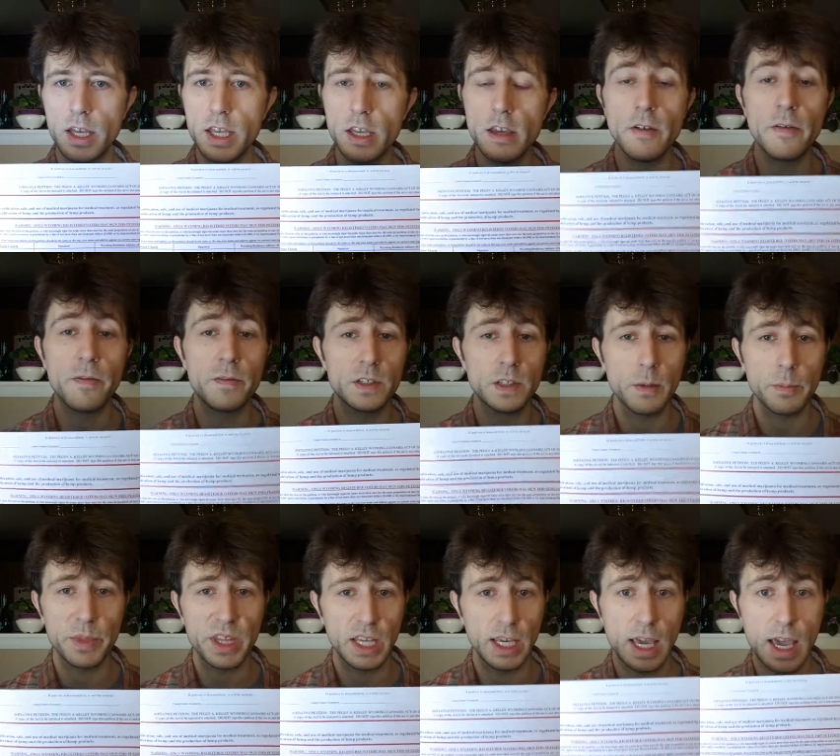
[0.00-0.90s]
If
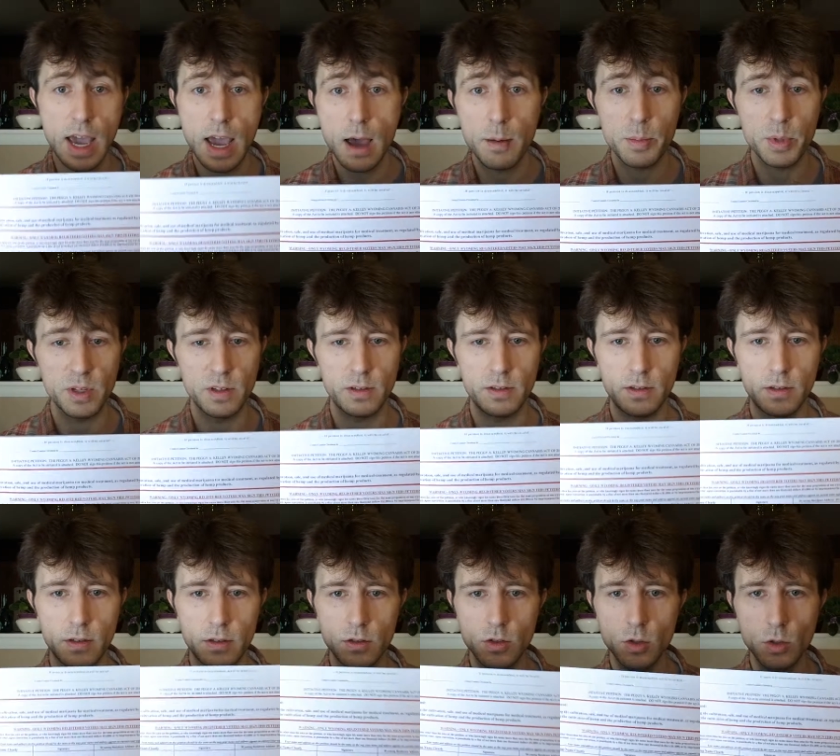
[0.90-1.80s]
something
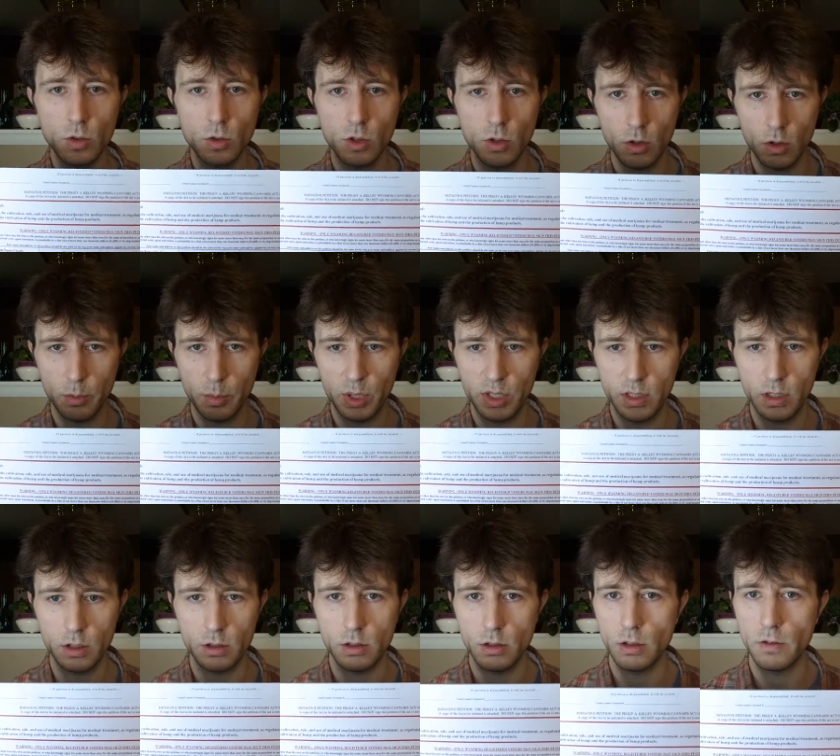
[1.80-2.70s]
happens to your
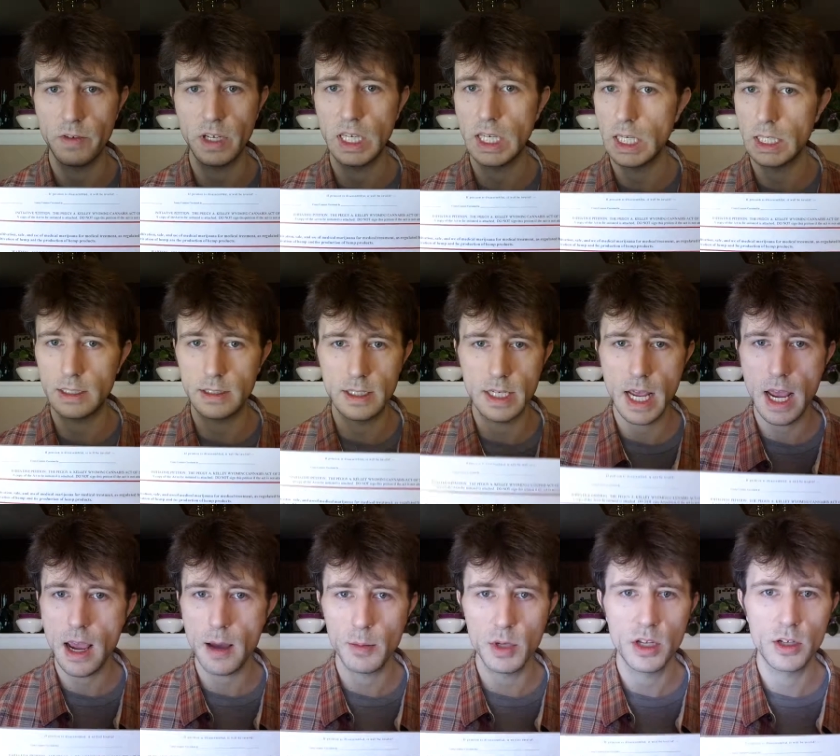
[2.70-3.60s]
petition, if it gets
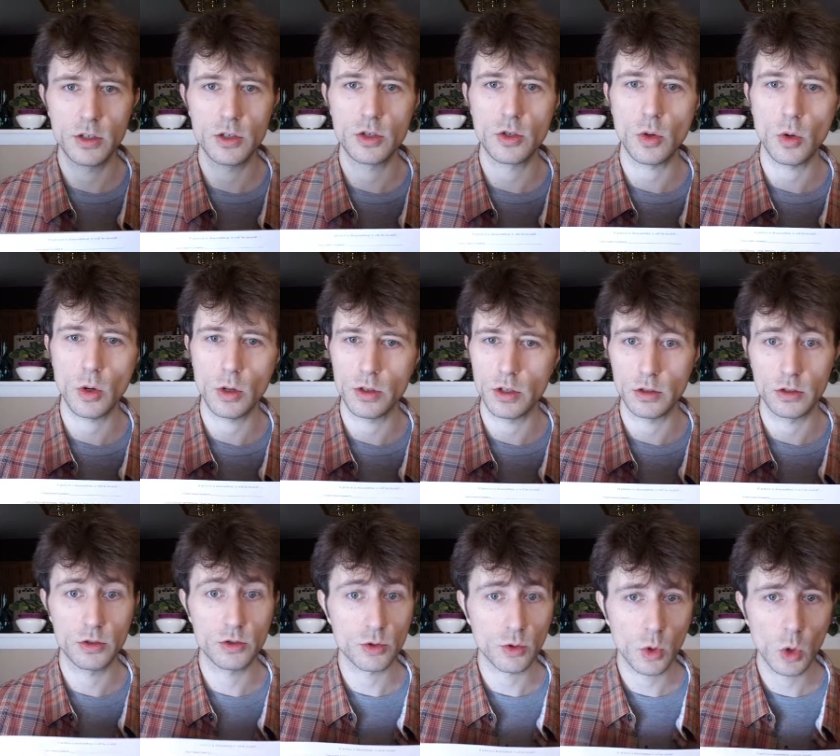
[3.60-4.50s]
damaged or
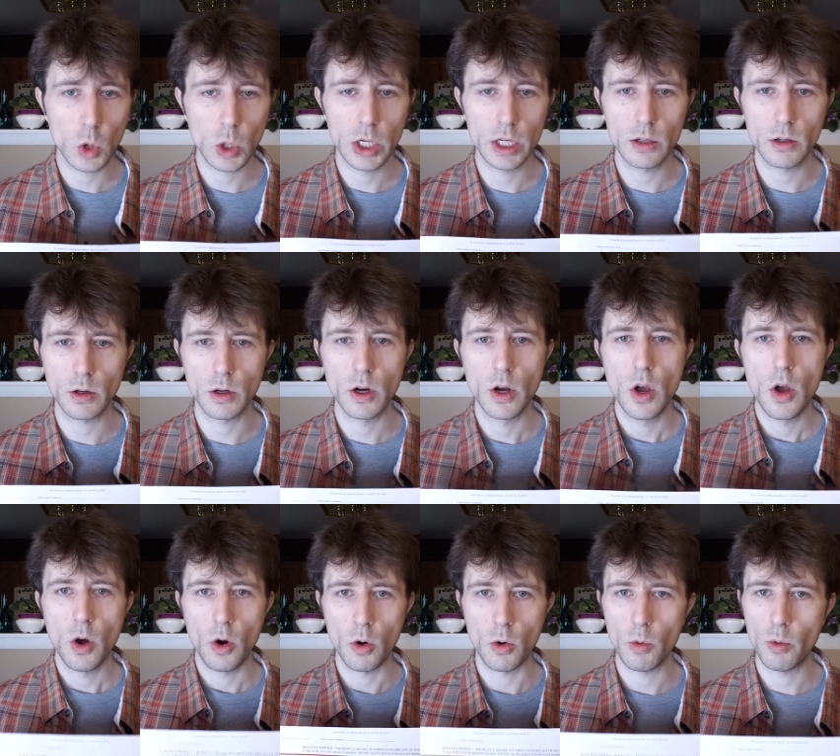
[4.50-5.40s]
destroyed or
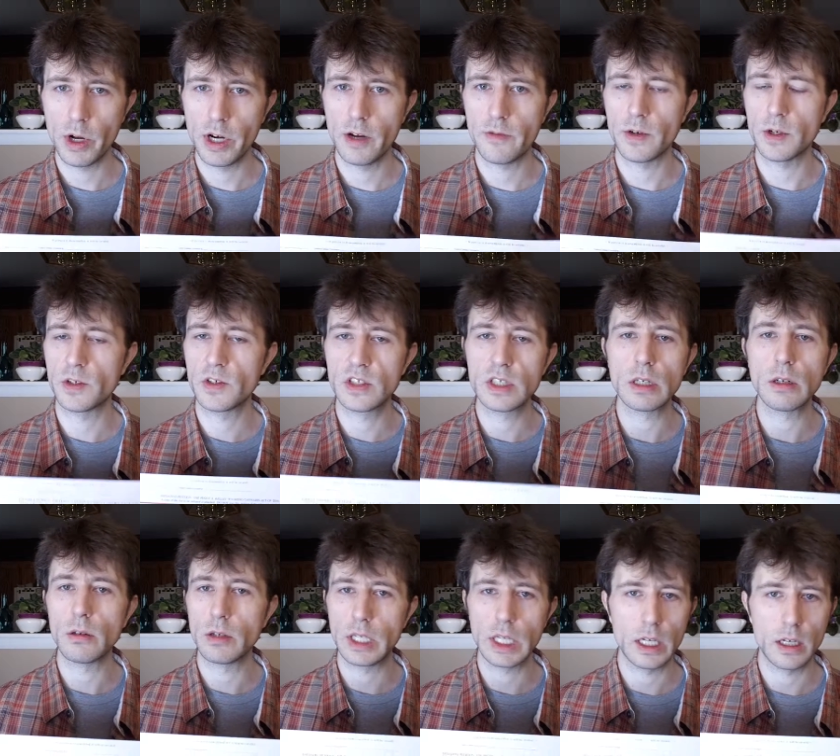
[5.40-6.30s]
whatever,
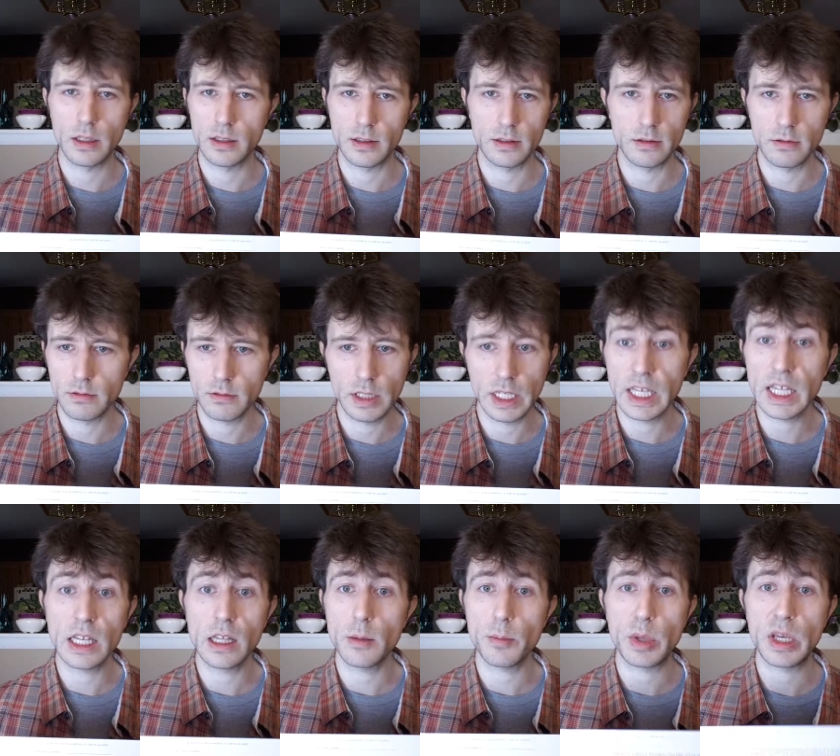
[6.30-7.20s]
still get us
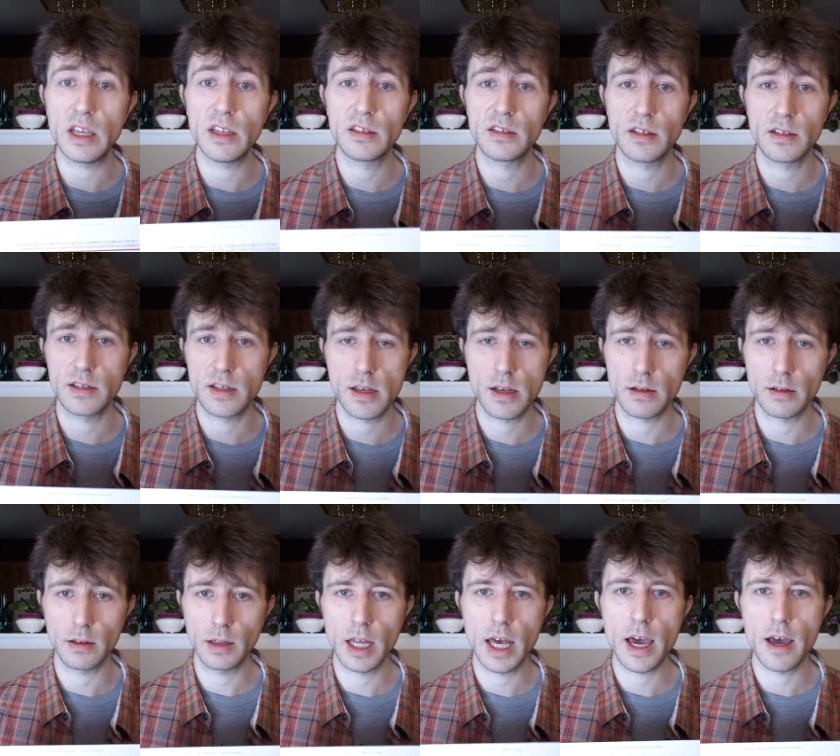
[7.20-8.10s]
any pieces that
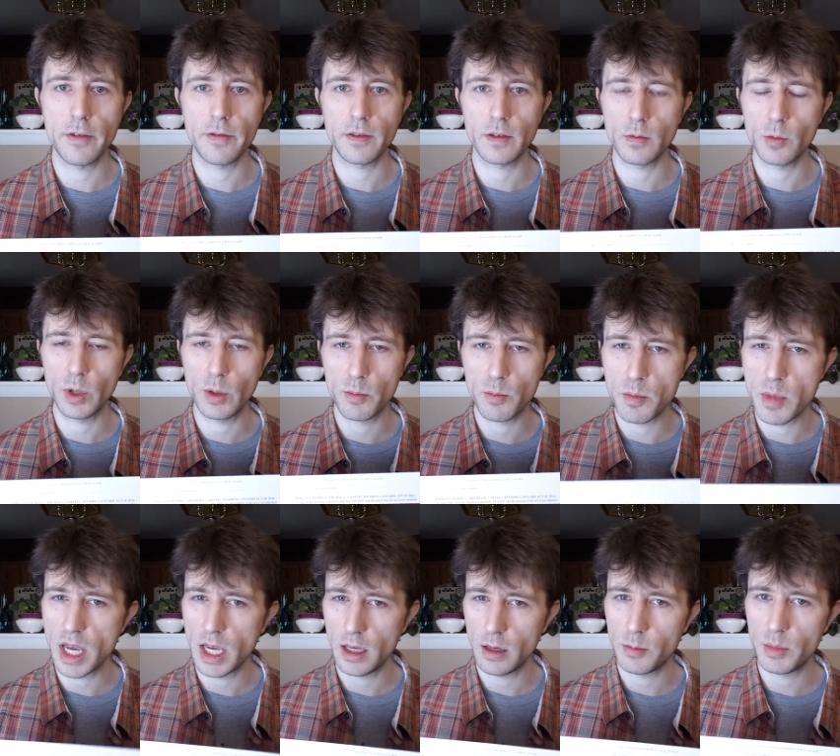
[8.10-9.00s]
are left. We
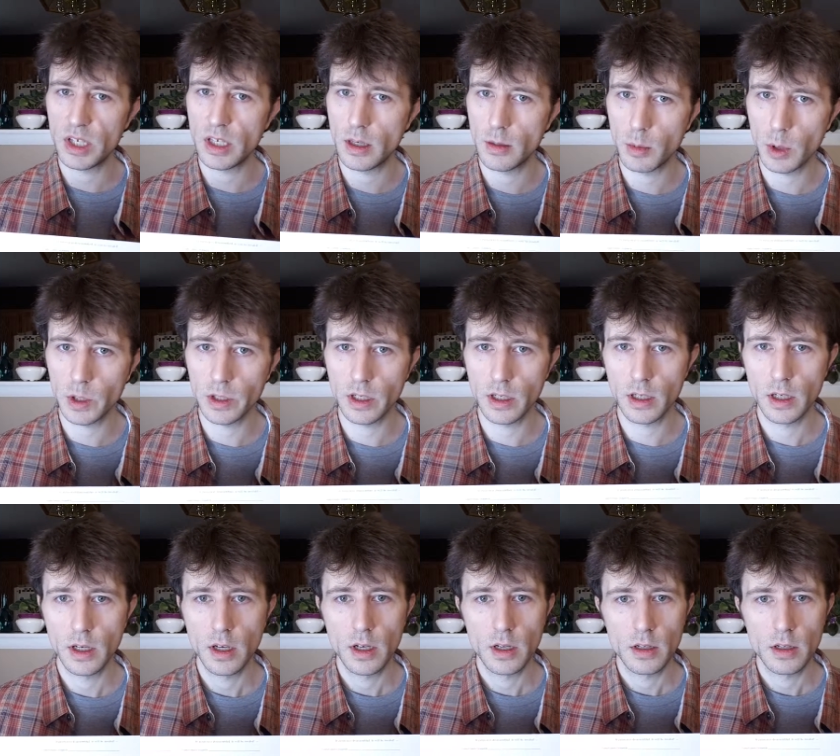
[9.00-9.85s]
may be able to